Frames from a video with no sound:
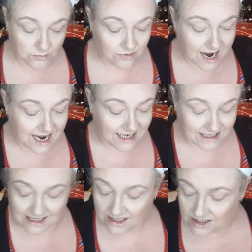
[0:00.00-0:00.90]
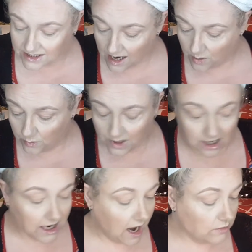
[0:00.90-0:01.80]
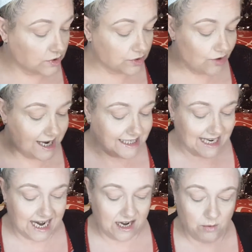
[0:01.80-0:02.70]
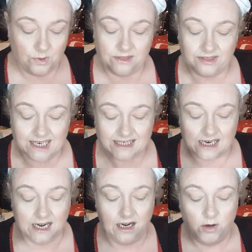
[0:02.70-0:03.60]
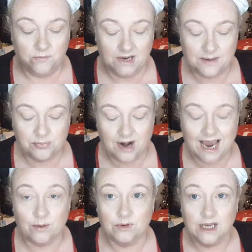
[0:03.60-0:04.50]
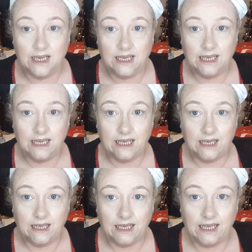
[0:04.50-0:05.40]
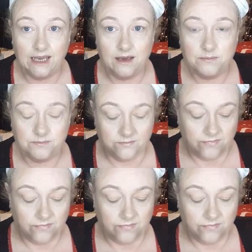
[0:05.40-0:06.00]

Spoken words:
Right, so we're going to go straight in with this lovely brown here.